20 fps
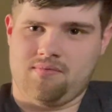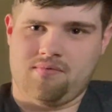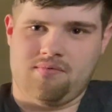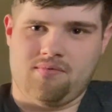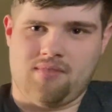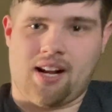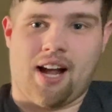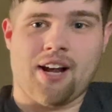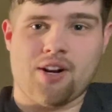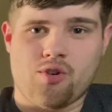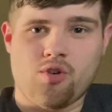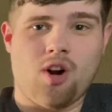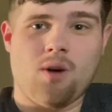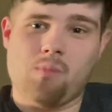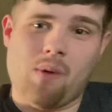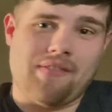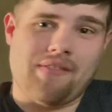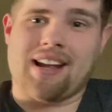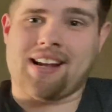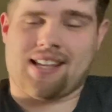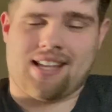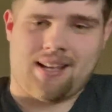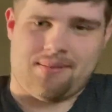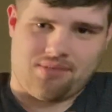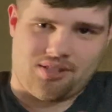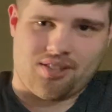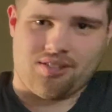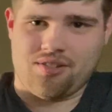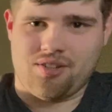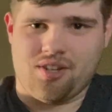Like, I grew up with that game,
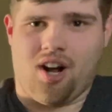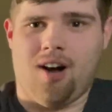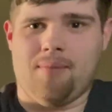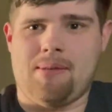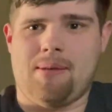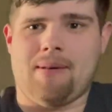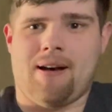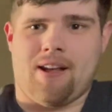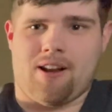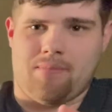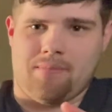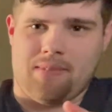so you can't be mad at